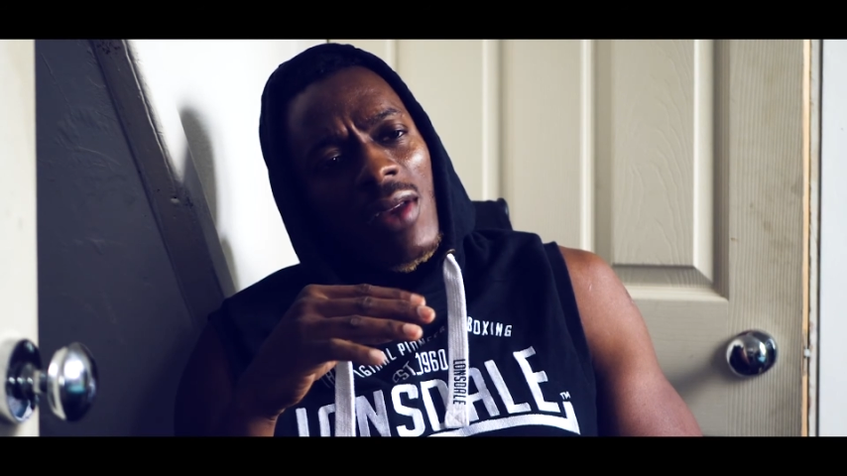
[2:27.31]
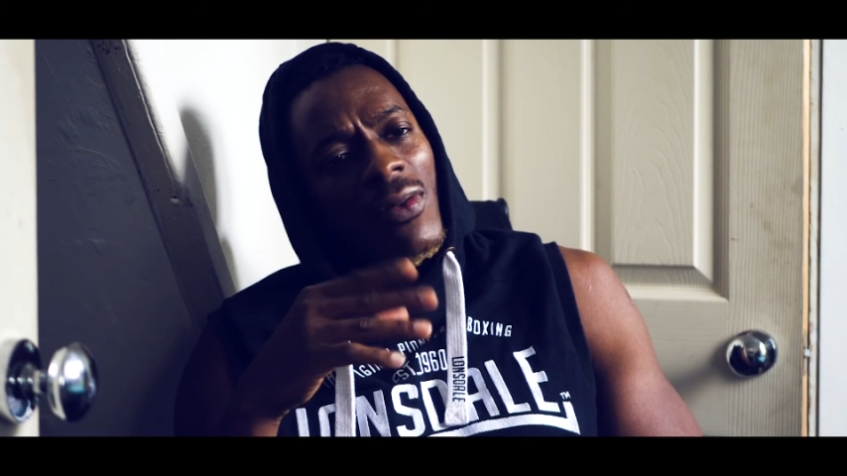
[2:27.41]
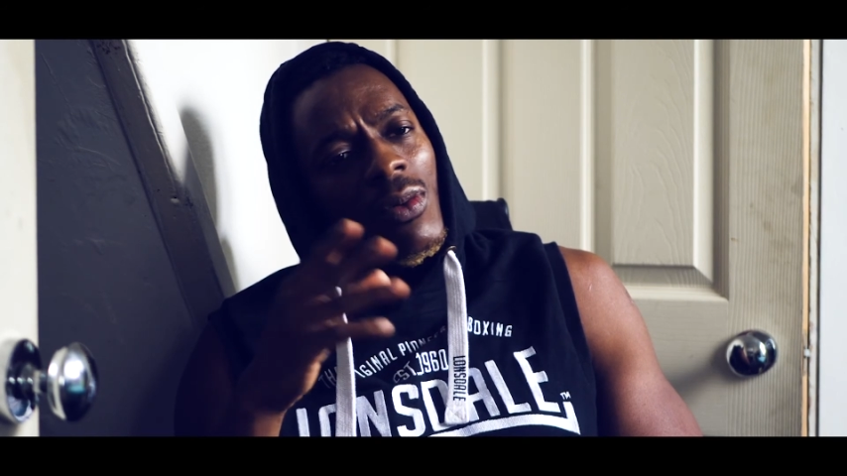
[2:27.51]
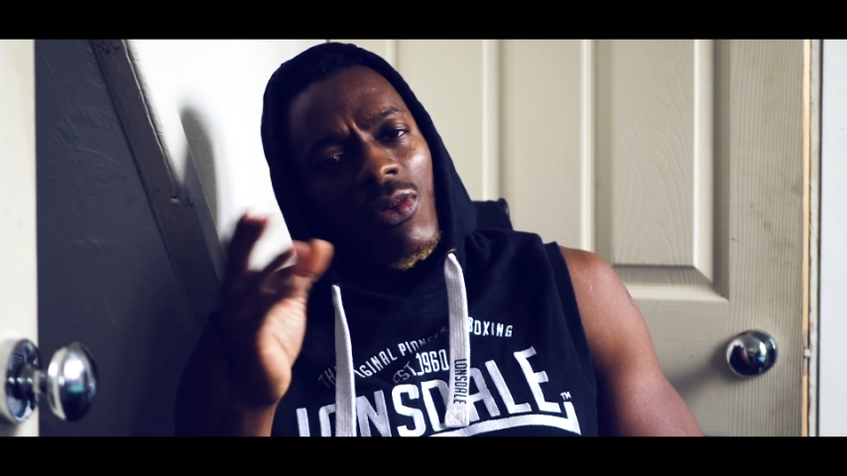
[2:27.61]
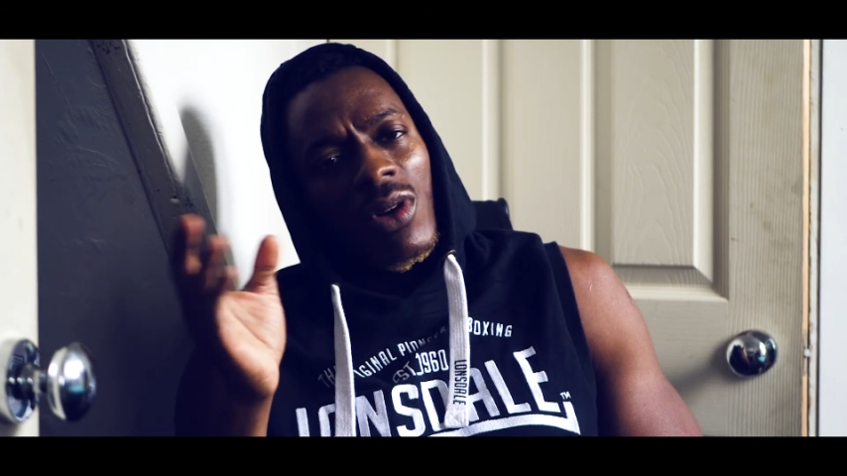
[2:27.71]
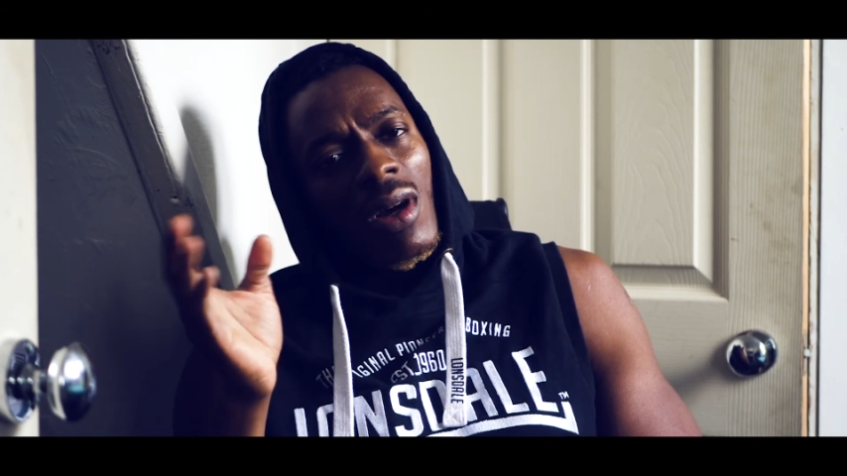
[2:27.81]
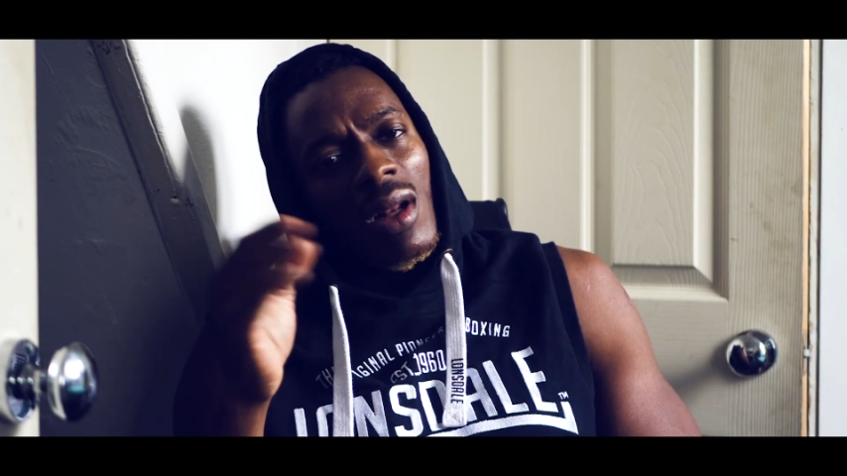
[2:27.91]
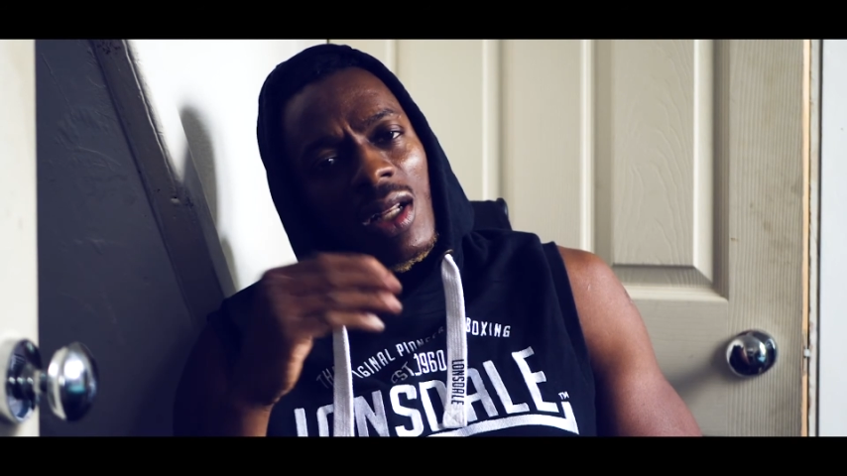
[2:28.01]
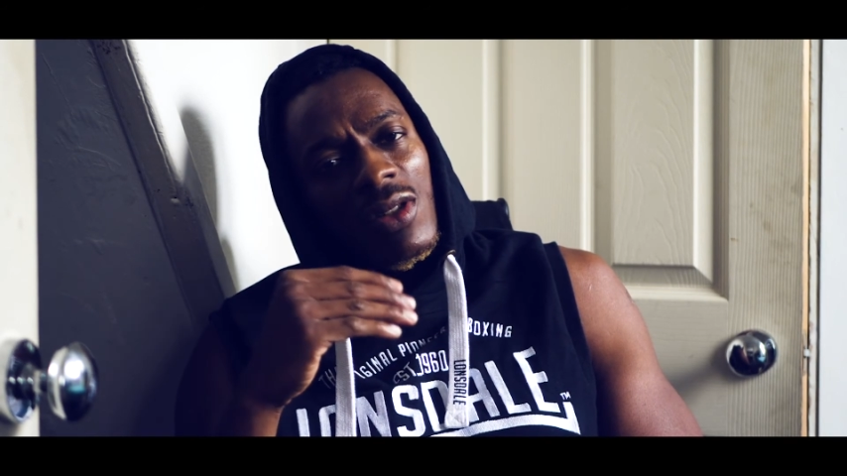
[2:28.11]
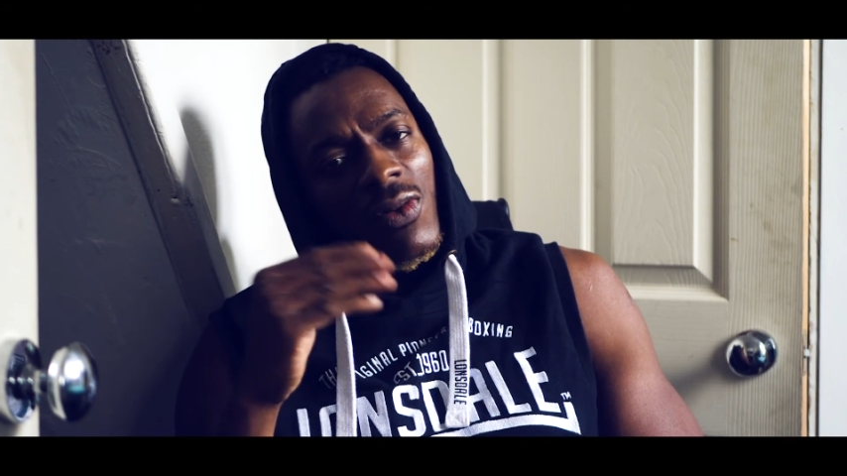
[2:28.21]
even
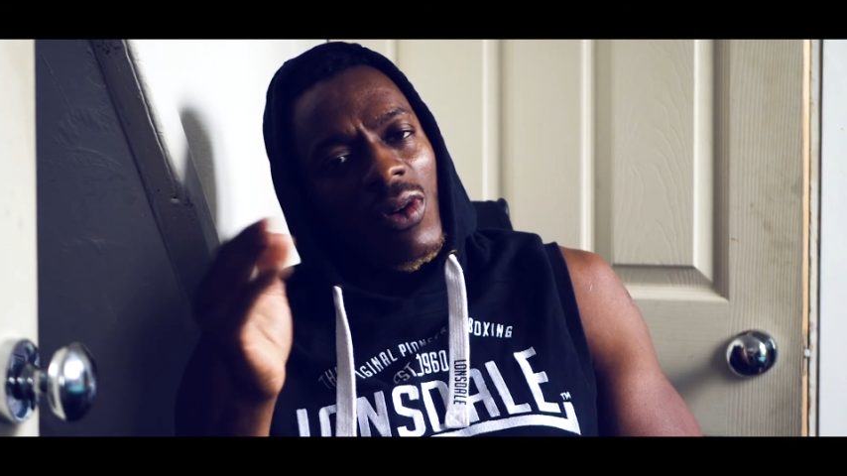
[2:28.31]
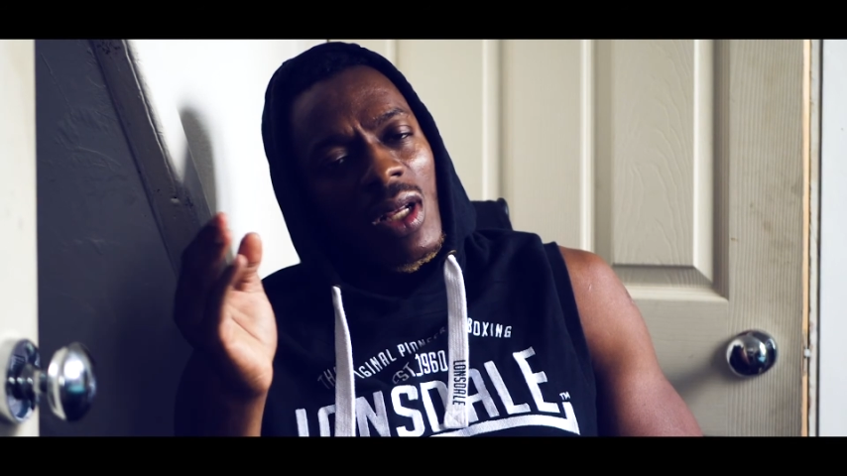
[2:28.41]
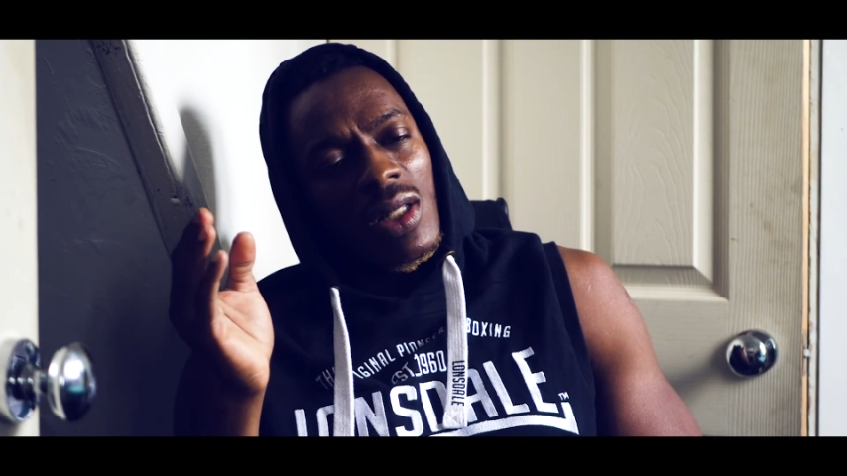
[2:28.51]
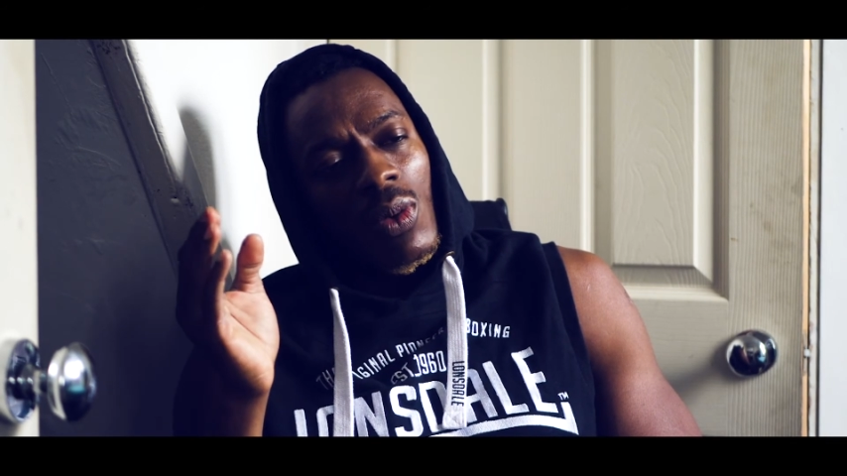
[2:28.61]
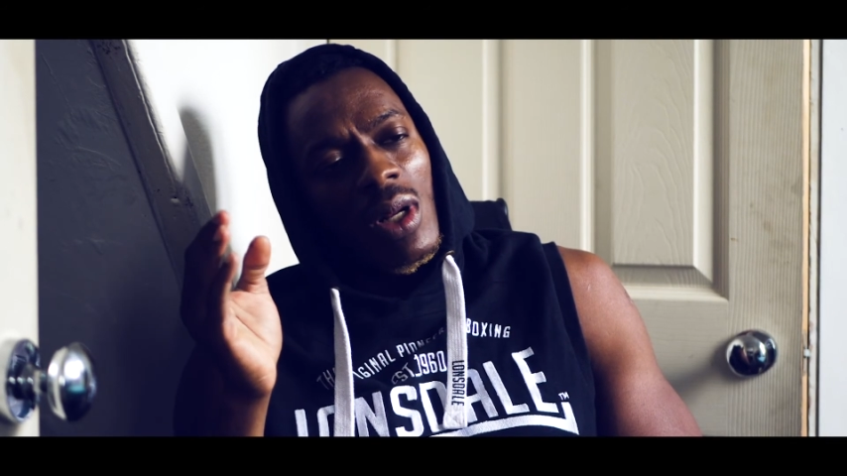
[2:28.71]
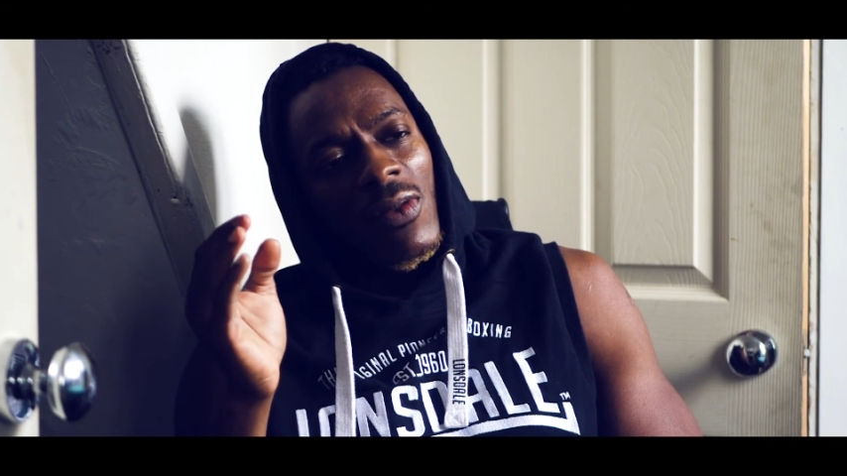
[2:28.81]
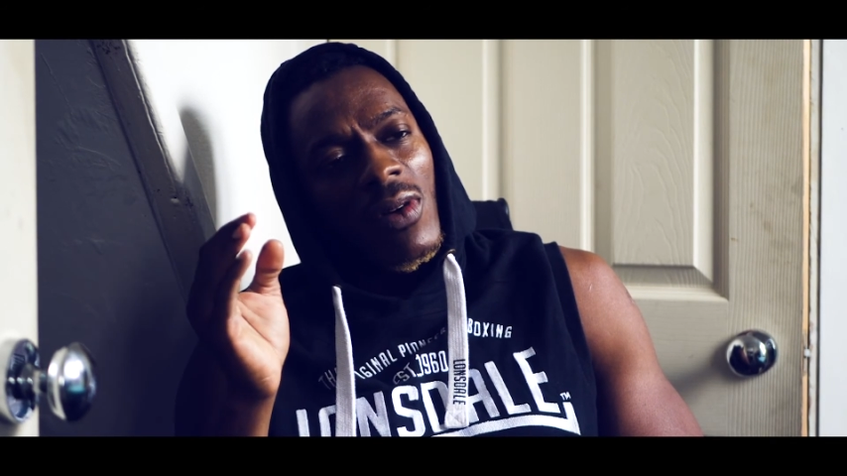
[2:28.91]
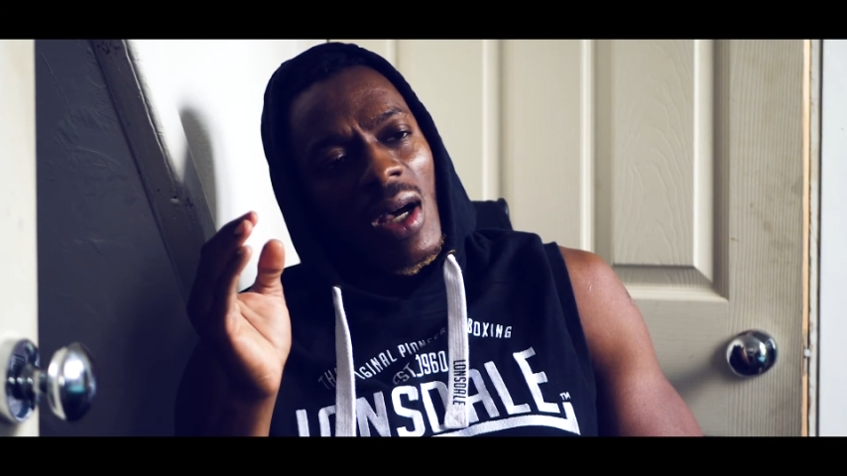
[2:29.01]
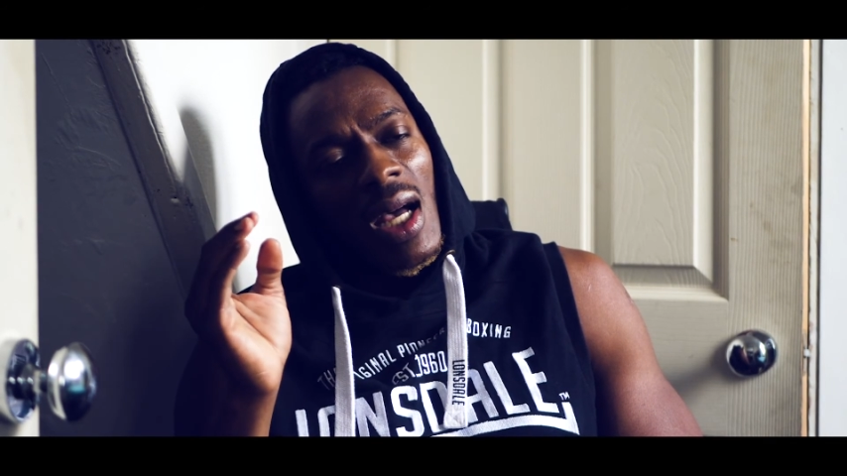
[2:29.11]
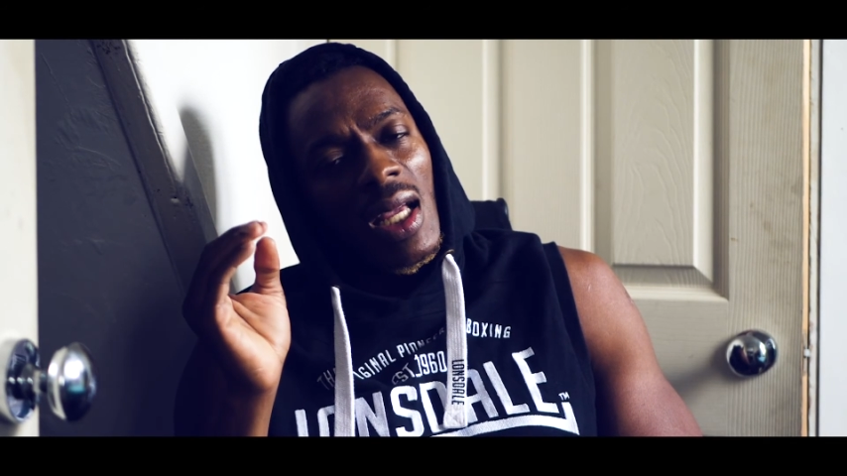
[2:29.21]
regardless of race or
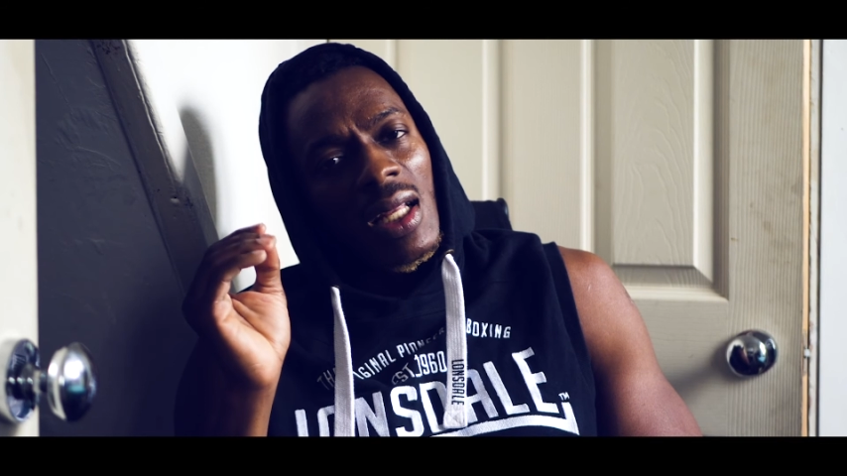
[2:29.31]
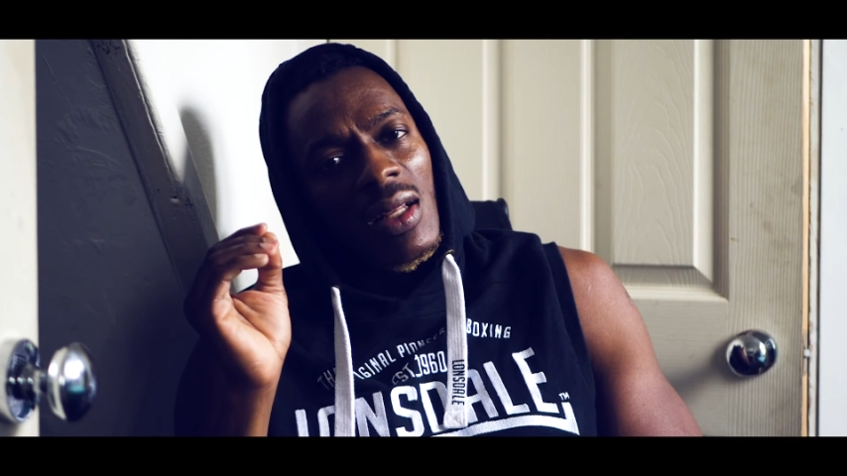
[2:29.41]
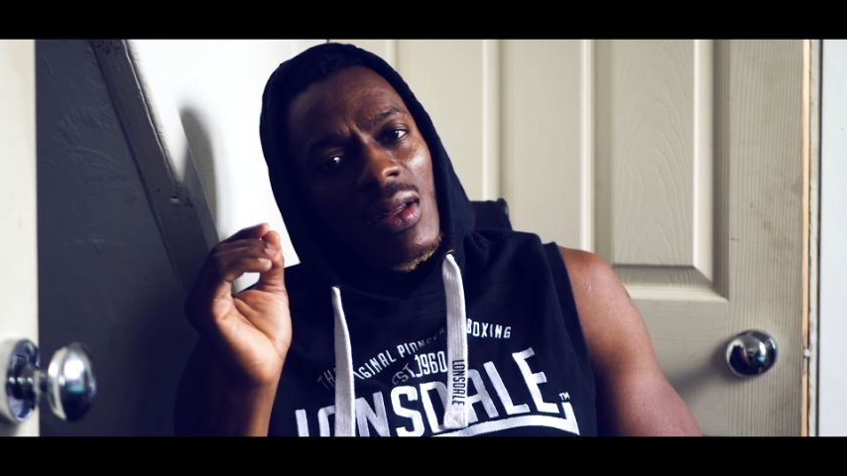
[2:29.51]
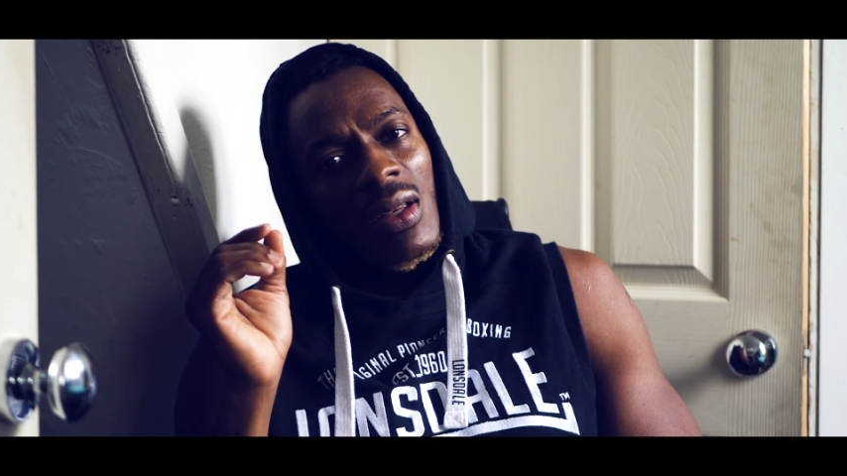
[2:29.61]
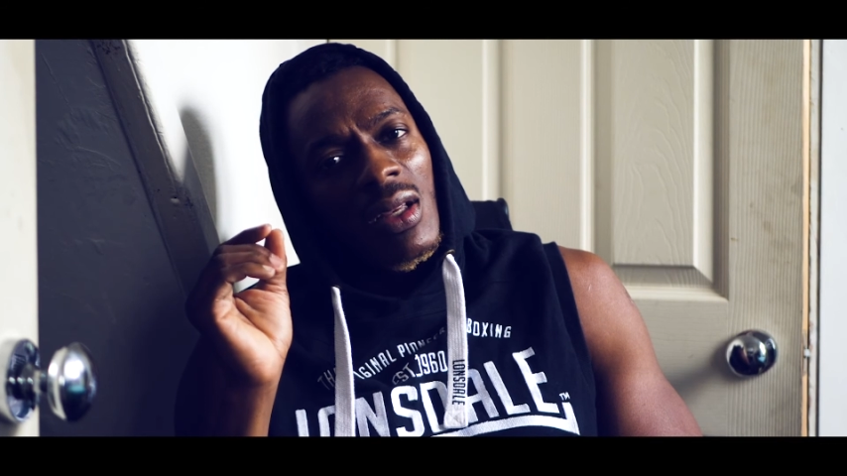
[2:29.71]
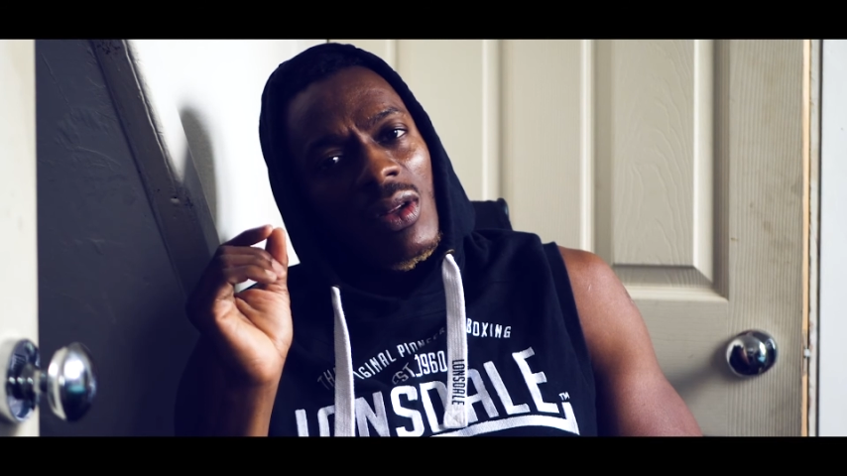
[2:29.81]
whatever, I can